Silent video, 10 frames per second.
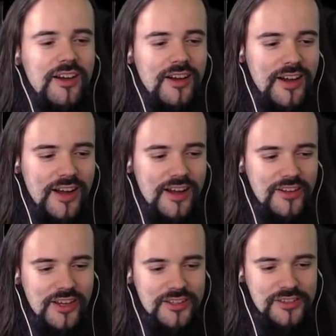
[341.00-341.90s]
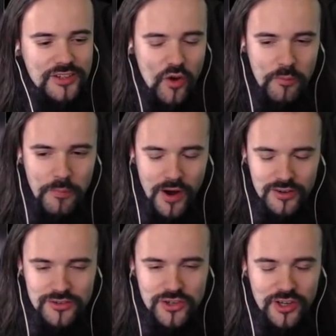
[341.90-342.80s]
Like, no
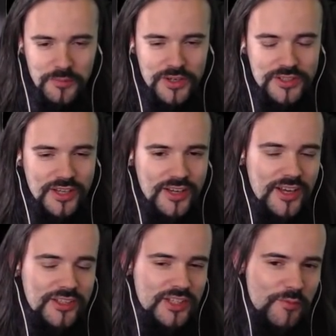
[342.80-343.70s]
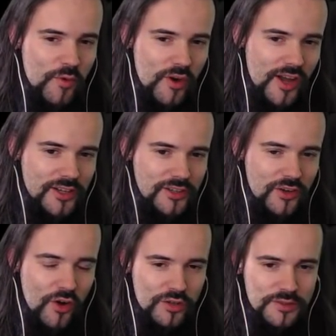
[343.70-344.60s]
Baron Chambers, I guess, anymore,
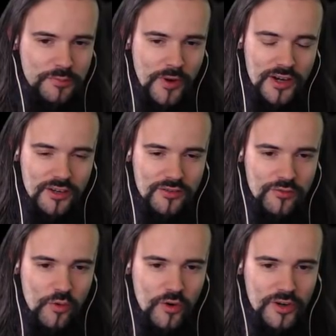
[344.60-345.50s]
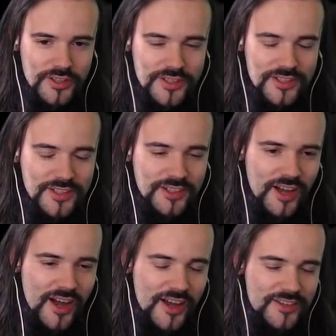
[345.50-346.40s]
and no Spider Forest,
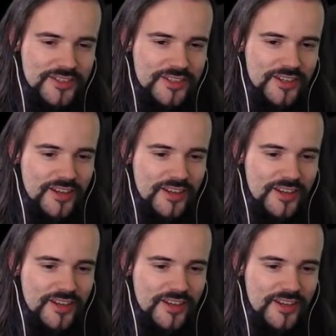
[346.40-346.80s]
guys.